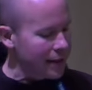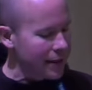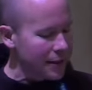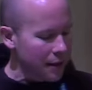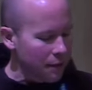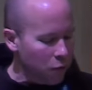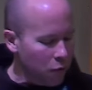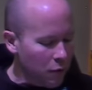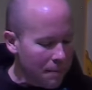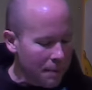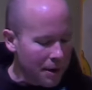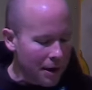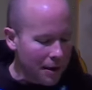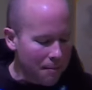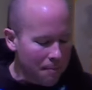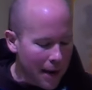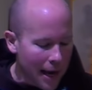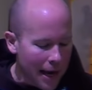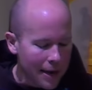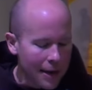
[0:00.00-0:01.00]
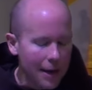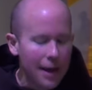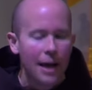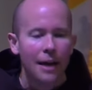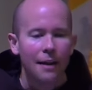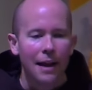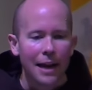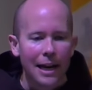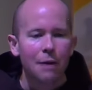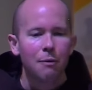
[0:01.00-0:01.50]
of women and men
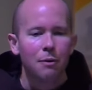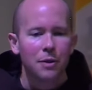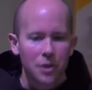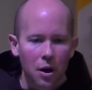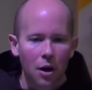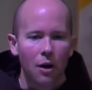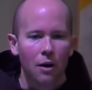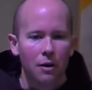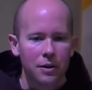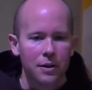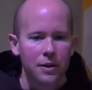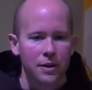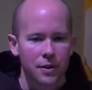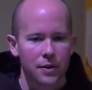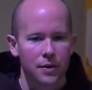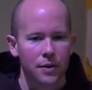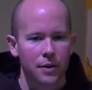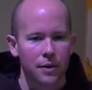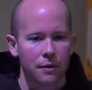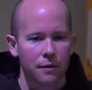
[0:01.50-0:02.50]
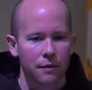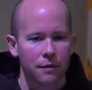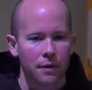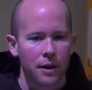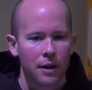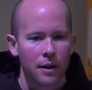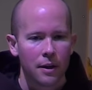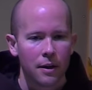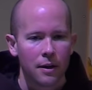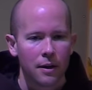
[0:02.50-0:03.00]
that he was called to serve.
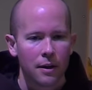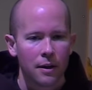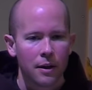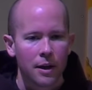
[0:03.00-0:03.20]
He